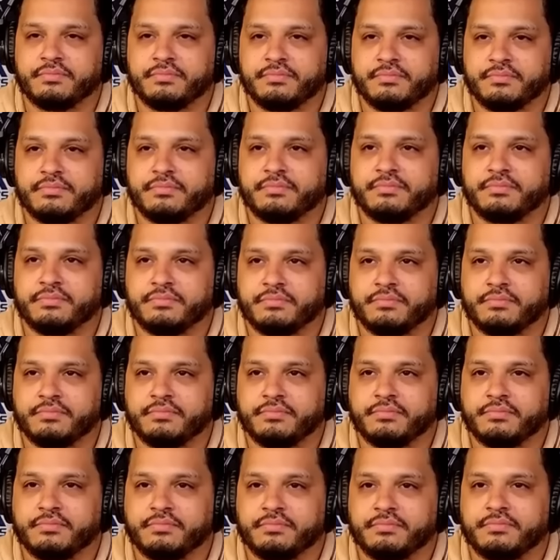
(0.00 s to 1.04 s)

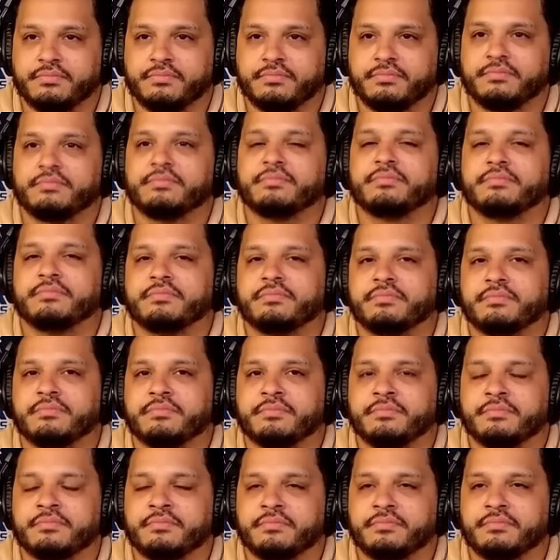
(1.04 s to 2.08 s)

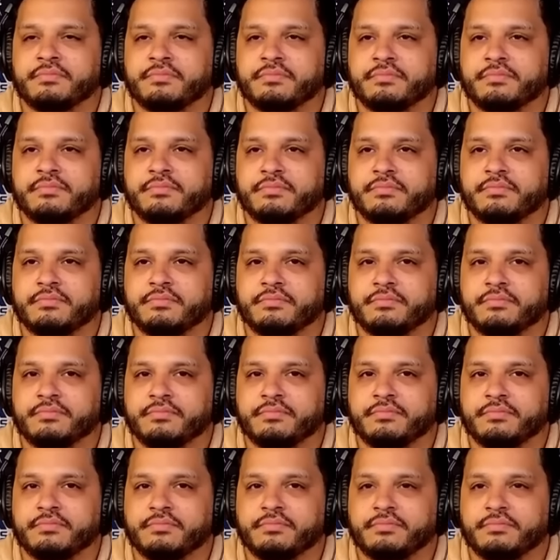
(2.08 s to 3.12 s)

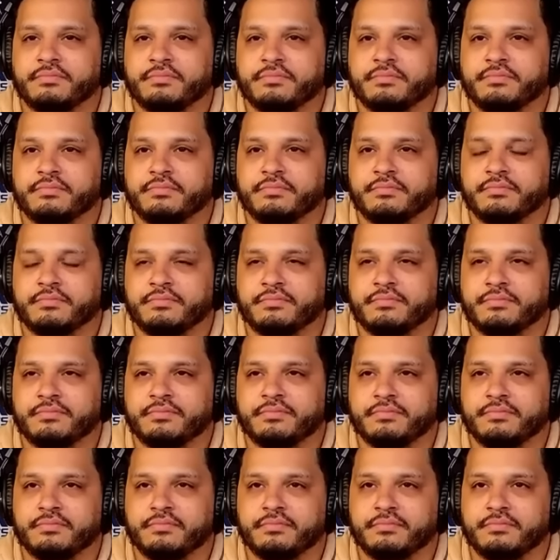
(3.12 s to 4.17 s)
[no speech]